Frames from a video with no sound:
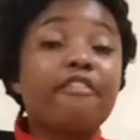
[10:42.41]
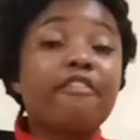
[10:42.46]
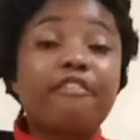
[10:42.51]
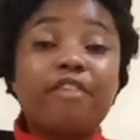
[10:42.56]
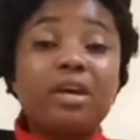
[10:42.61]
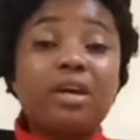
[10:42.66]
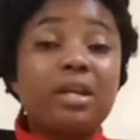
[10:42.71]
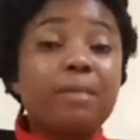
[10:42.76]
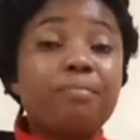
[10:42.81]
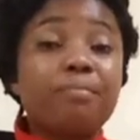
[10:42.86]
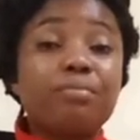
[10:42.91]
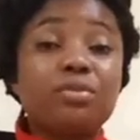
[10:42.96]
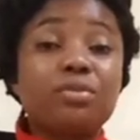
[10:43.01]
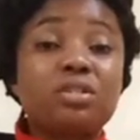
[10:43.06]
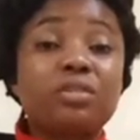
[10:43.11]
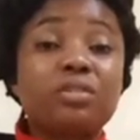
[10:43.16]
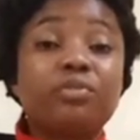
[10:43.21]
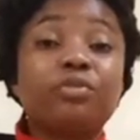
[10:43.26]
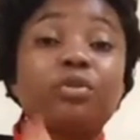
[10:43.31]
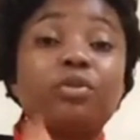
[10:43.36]
find them
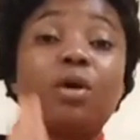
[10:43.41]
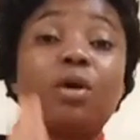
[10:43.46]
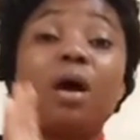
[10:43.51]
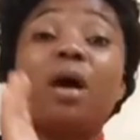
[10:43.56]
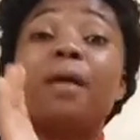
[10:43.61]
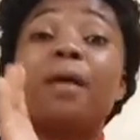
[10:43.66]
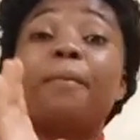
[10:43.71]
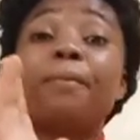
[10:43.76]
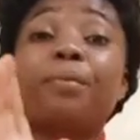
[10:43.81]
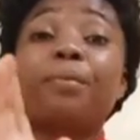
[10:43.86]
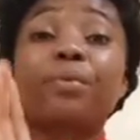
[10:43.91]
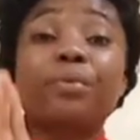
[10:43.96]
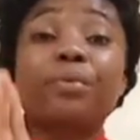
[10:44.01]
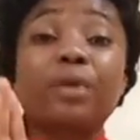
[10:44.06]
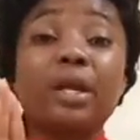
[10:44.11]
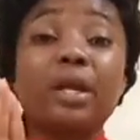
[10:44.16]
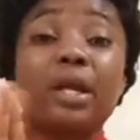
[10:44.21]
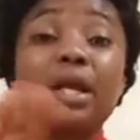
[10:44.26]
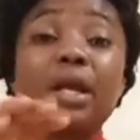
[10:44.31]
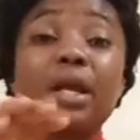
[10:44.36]
beautiful,
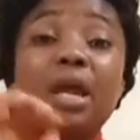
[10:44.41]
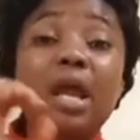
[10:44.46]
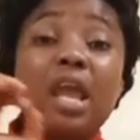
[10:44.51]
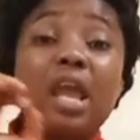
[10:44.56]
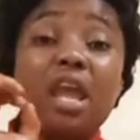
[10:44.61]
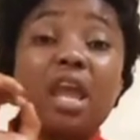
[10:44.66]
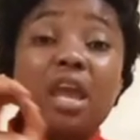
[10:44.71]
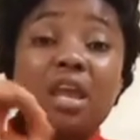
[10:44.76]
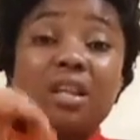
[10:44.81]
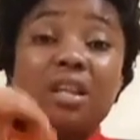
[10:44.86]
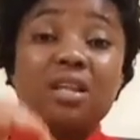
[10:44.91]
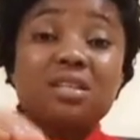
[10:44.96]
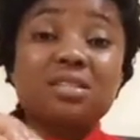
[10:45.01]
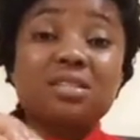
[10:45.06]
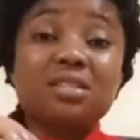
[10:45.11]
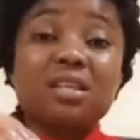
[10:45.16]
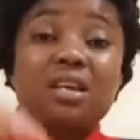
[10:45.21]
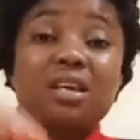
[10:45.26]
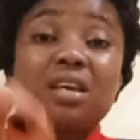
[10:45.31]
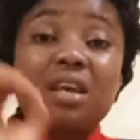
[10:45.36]
pray
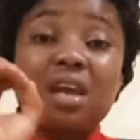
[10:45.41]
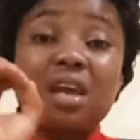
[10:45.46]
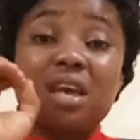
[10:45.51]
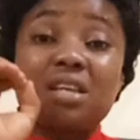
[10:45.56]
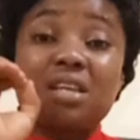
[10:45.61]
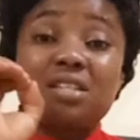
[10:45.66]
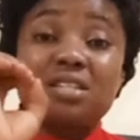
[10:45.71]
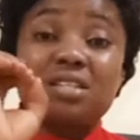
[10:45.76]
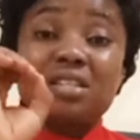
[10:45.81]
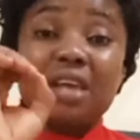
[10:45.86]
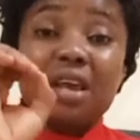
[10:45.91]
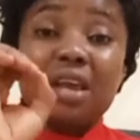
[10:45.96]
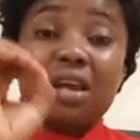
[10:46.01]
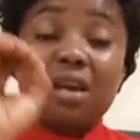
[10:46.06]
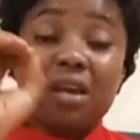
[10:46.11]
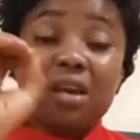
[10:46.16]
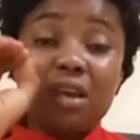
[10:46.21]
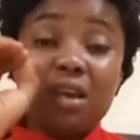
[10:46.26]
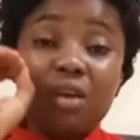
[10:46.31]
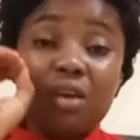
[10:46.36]
earnestly, seek
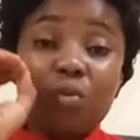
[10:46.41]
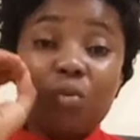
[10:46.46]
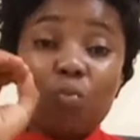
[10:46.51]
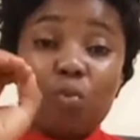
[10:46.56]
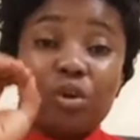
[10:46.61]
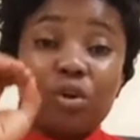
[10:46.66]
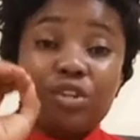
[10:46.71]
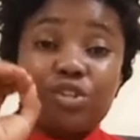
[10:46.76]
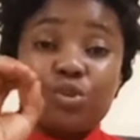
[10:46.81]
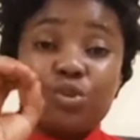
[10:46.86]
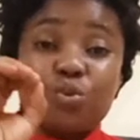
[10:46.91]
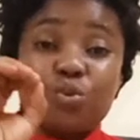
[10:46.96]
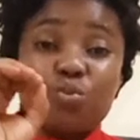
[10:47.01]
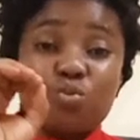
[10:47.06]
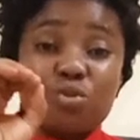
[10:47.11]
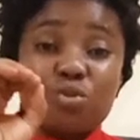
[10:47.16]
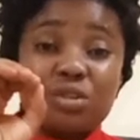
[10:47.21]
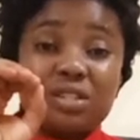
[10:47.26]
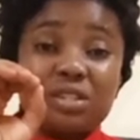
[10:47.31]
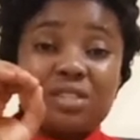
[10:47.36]
what you
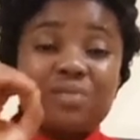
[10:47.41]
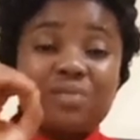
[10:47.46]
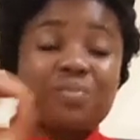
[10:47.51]
want,